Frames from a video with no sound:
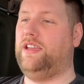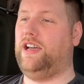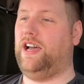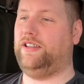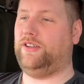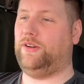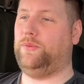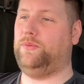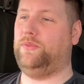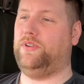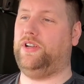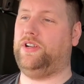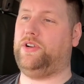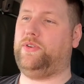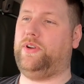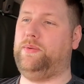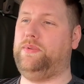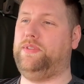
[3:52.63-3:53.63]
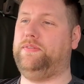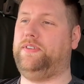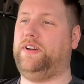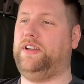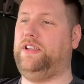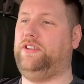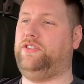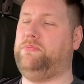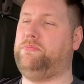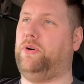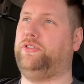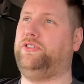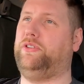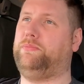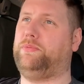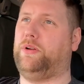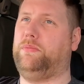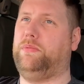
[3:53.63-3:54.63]
I don't agree with the fact it's your
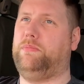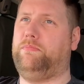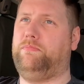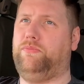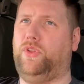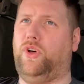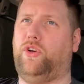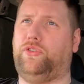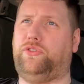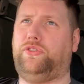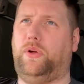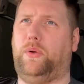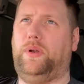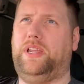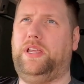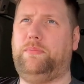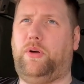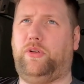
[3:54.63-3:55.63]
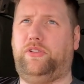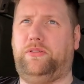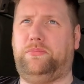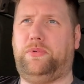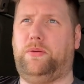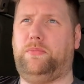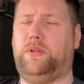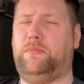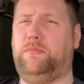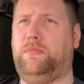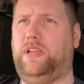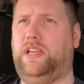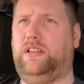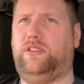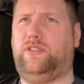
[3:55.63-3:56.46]
boss's problem or solely your boss's problem.